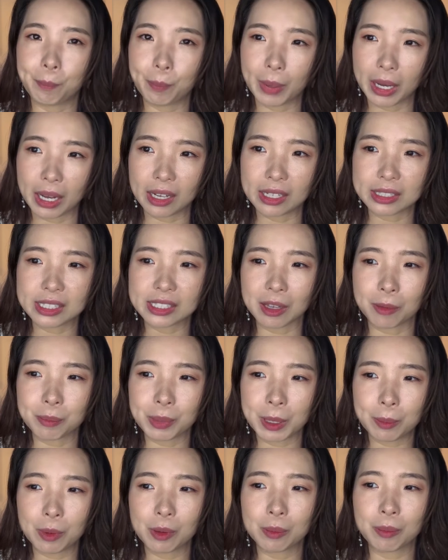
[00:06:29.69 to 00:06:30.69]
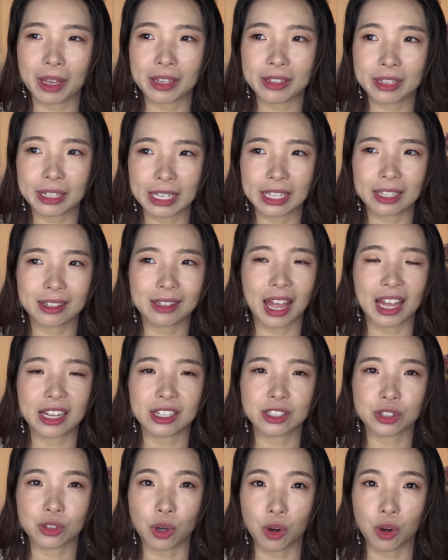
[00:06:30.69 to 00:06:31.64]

but some people might think that is